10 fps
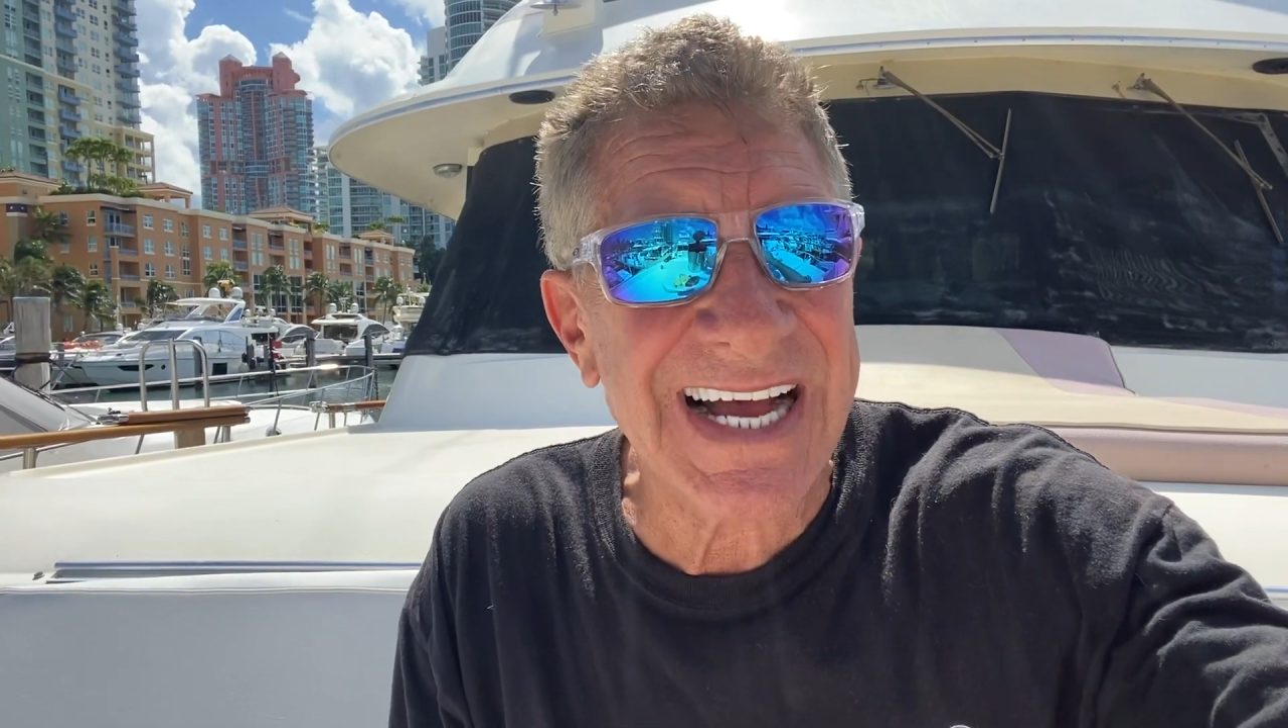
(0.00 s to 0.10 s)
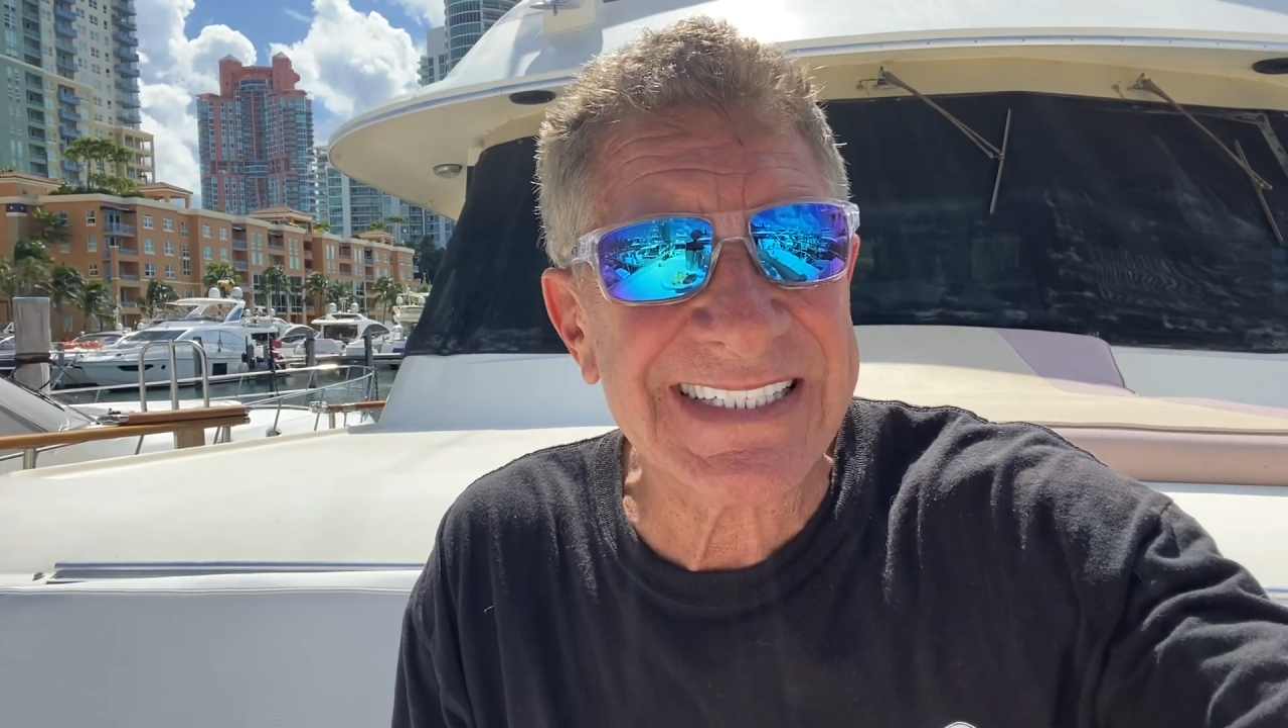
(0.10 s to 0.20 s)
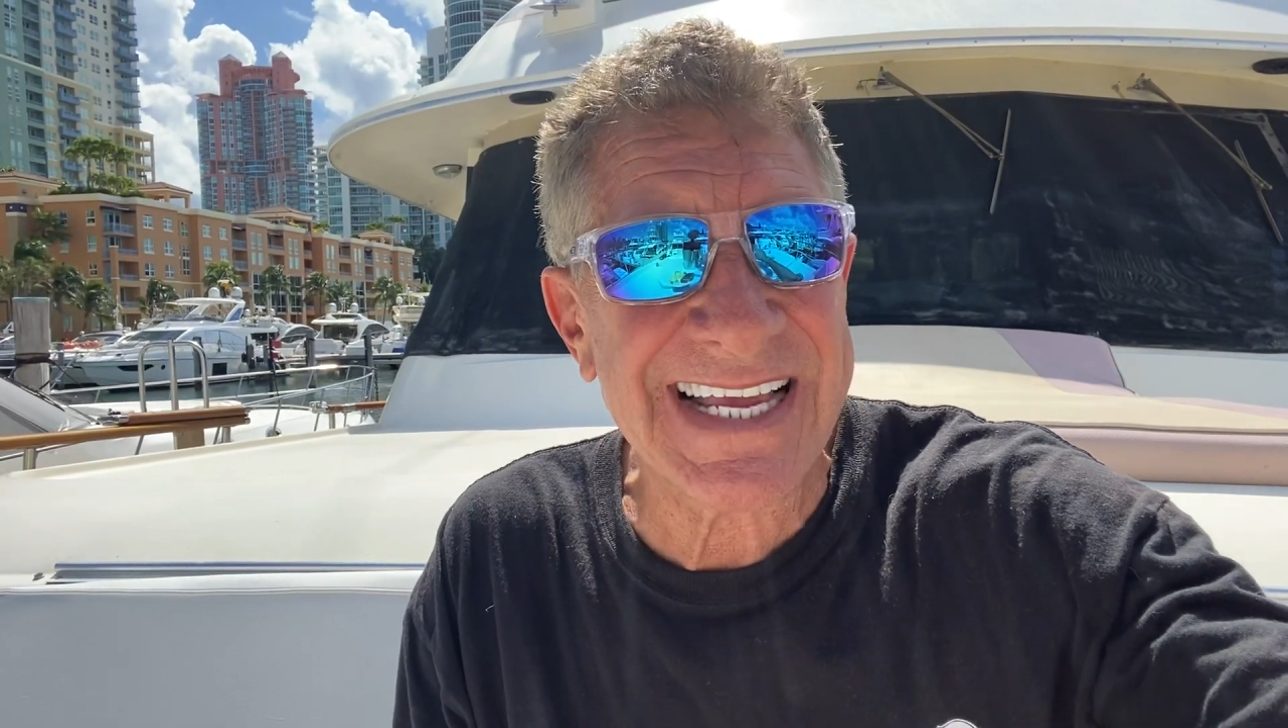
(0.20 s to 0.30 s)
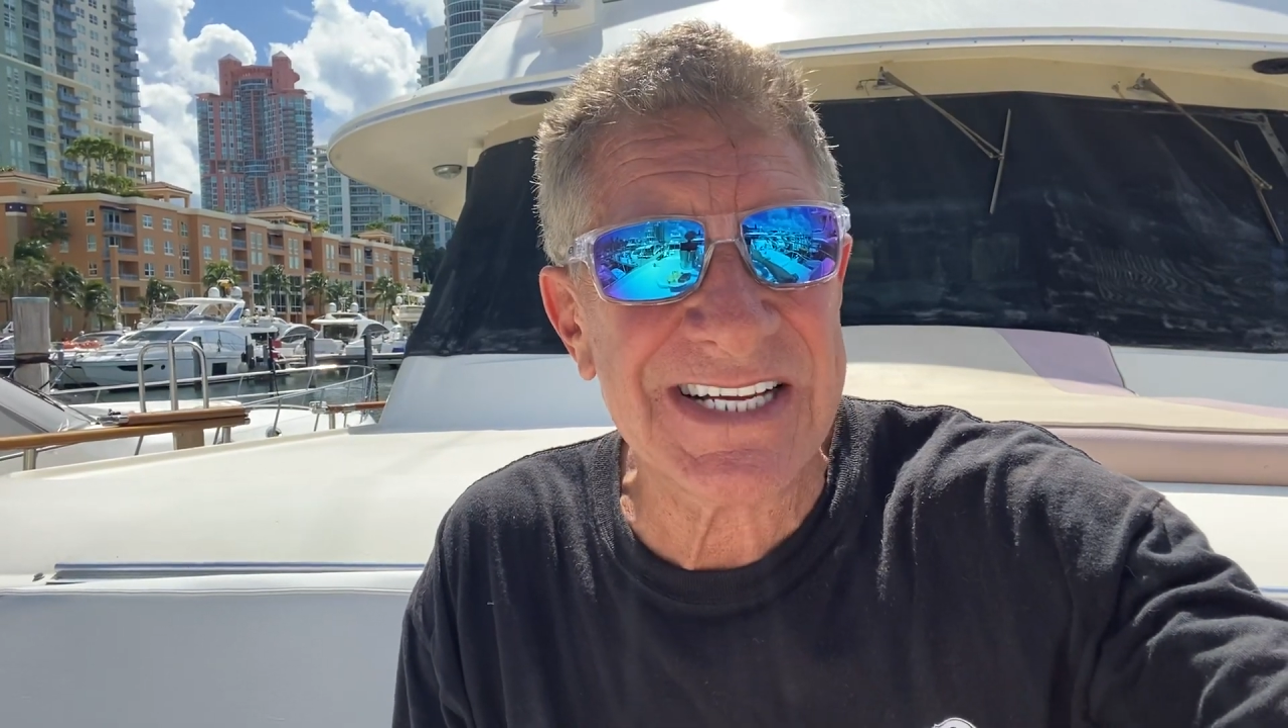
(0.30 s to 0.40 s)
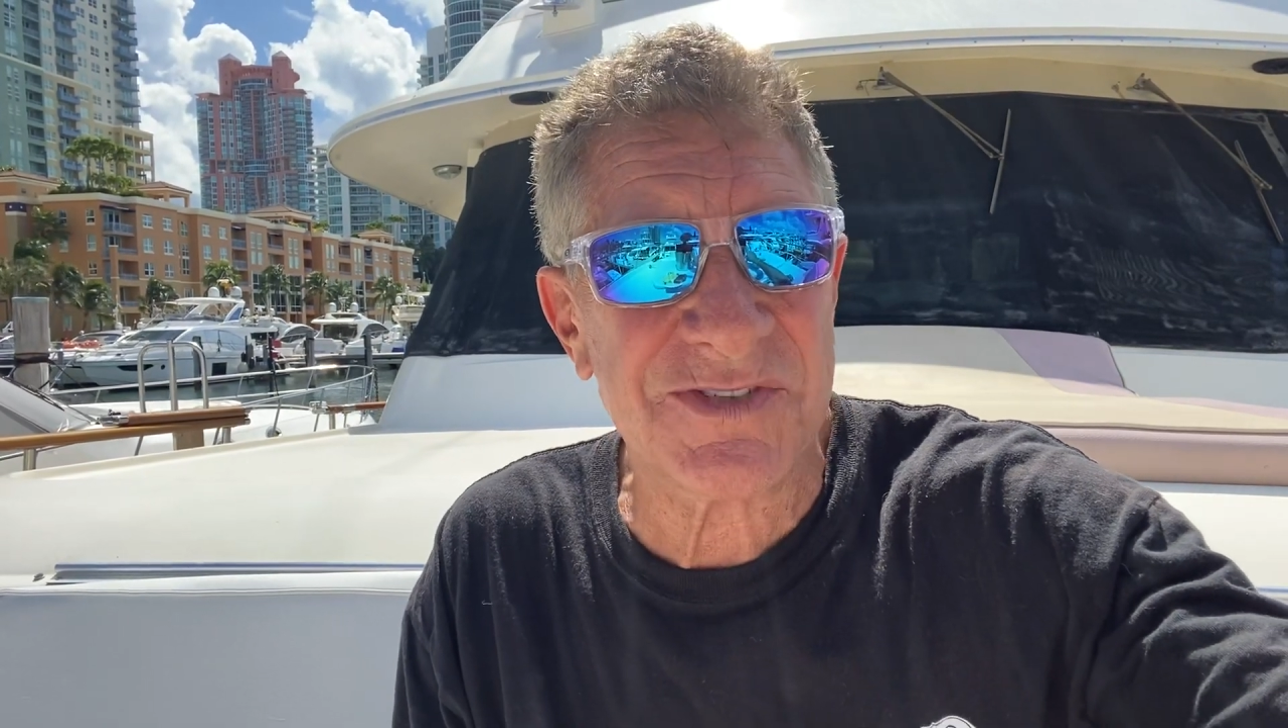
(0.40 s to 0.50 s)

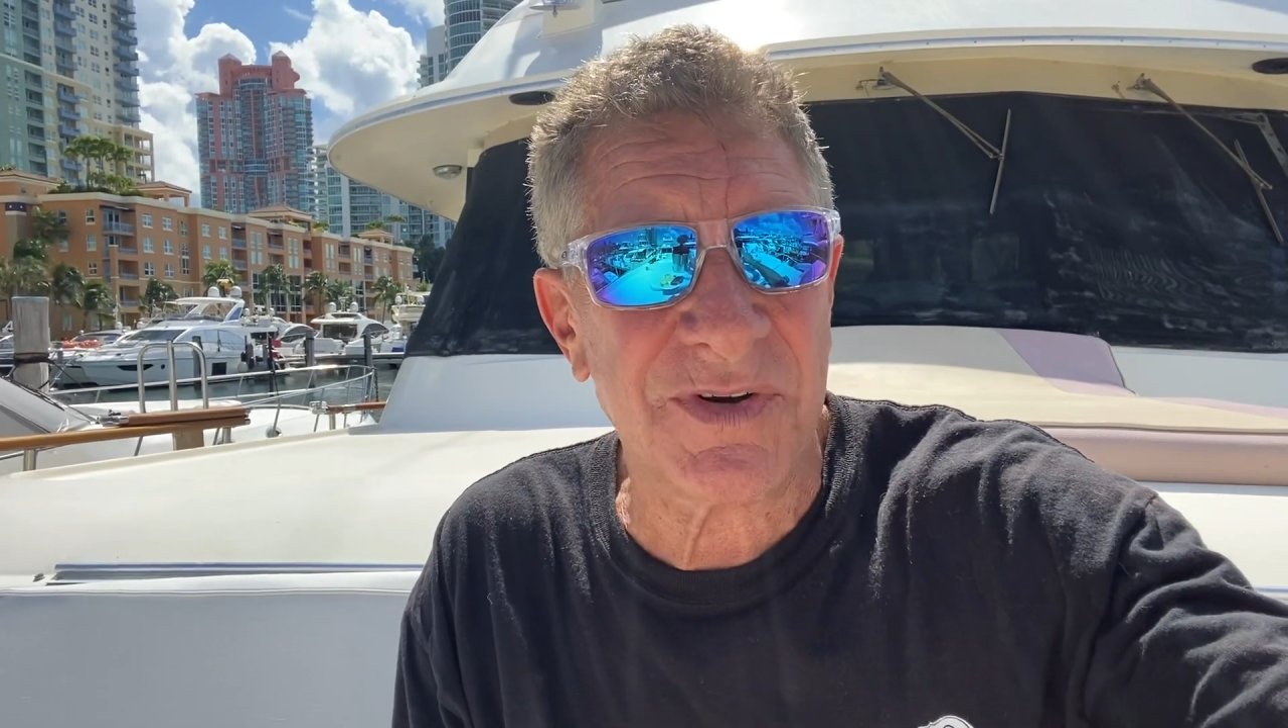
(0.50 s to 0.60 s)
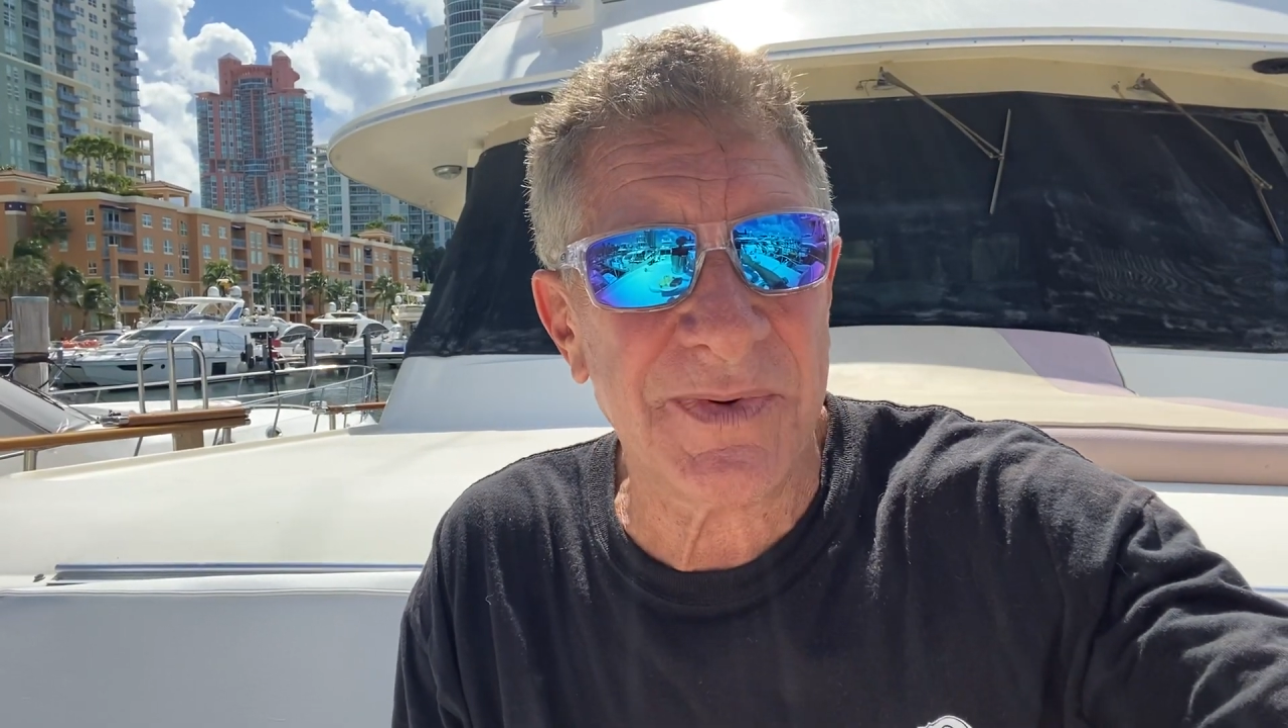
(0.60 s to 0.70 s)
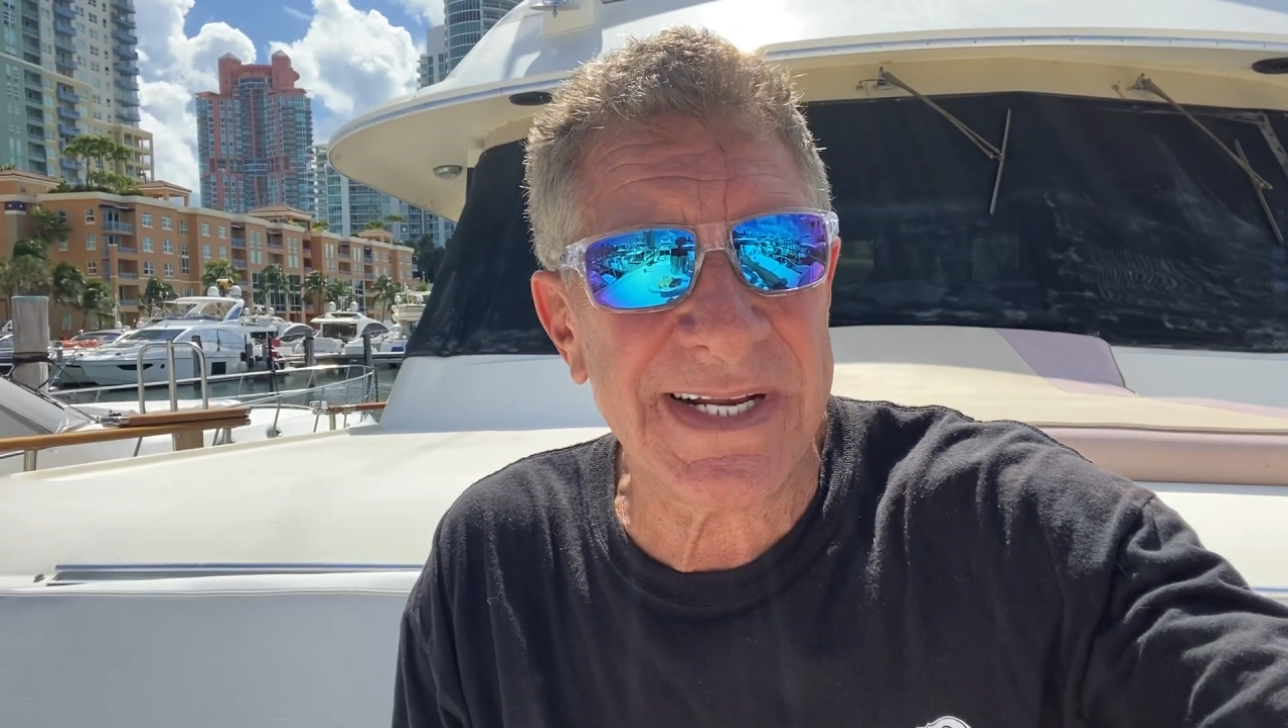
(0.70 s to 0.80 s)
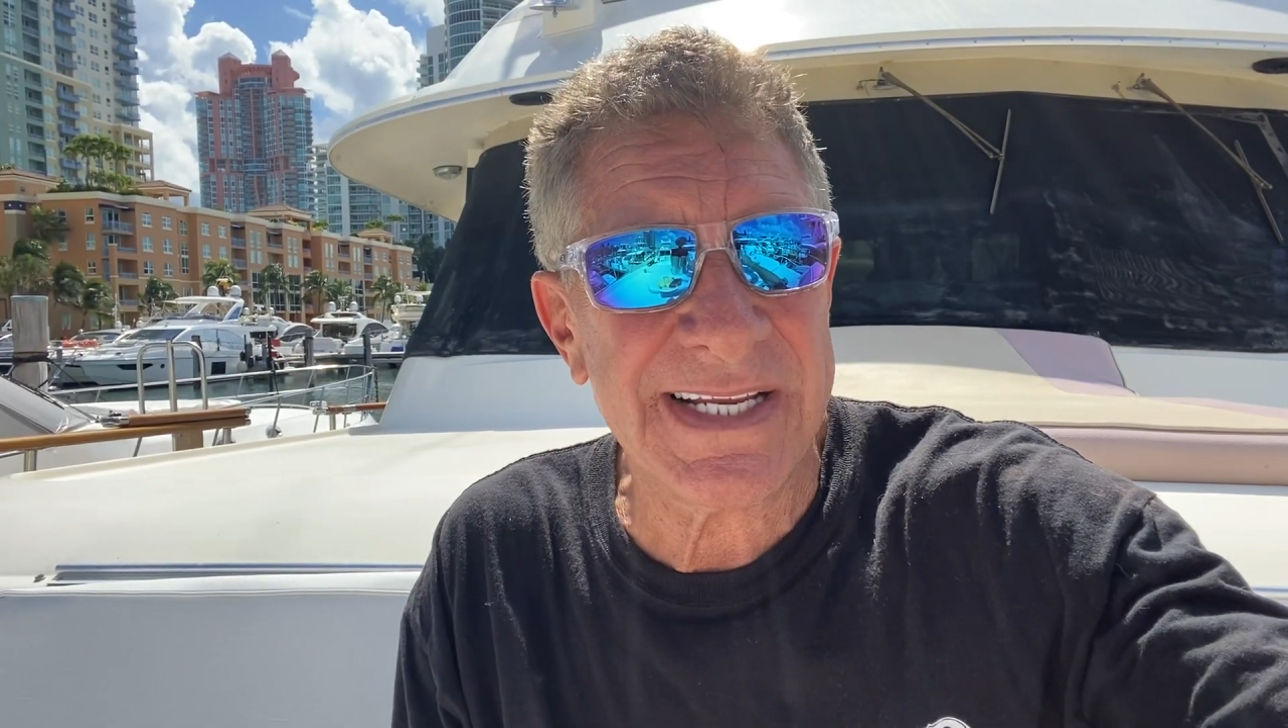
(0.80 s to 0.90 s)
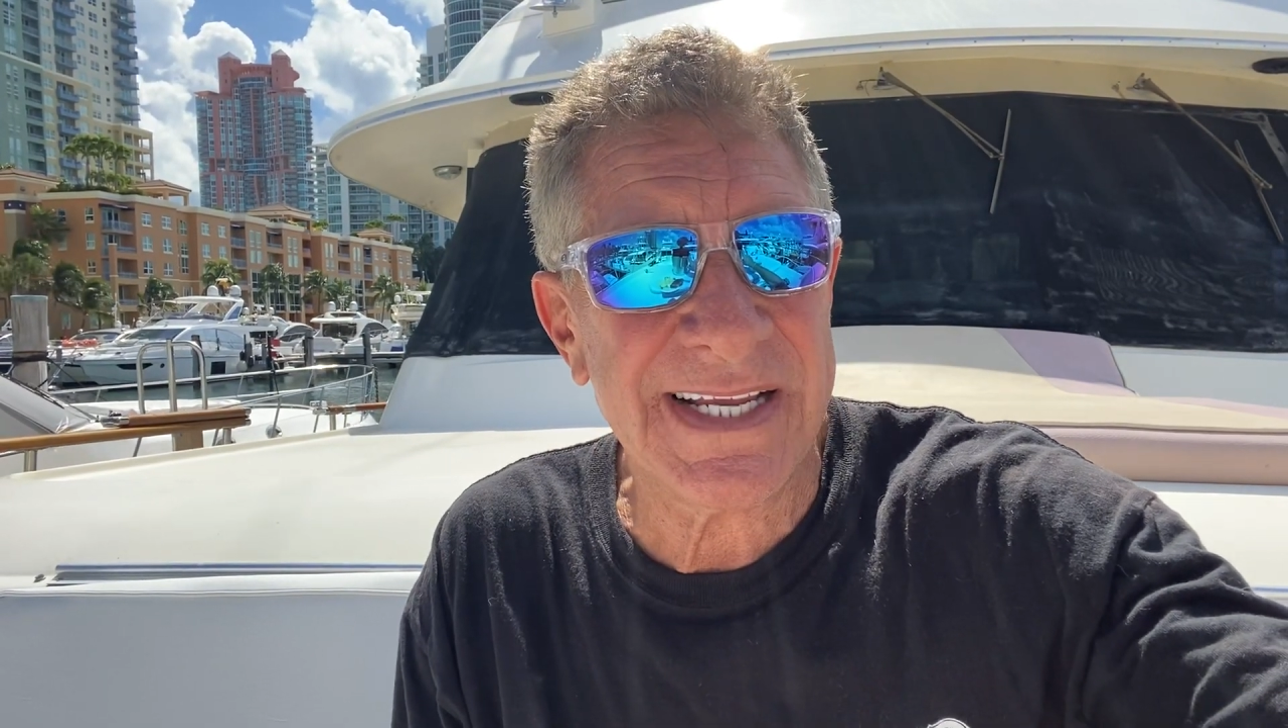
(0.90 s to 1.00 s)
hotcakes
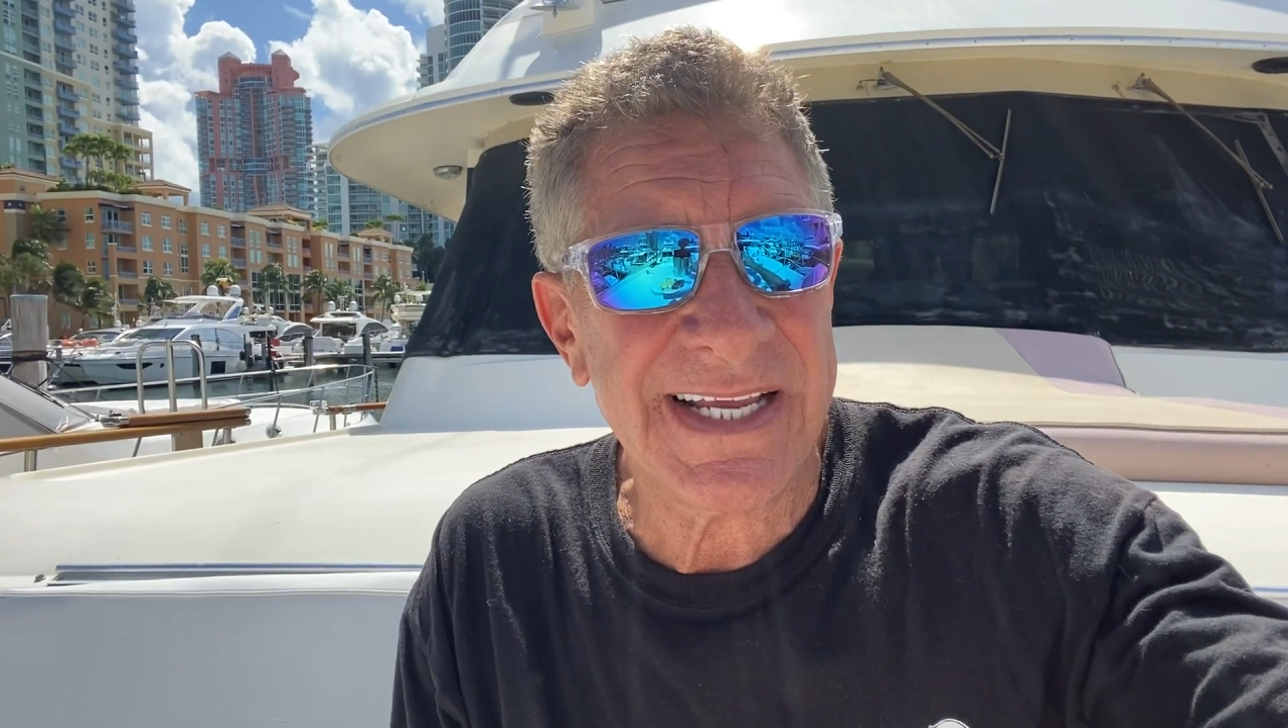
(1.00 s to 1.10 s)
already.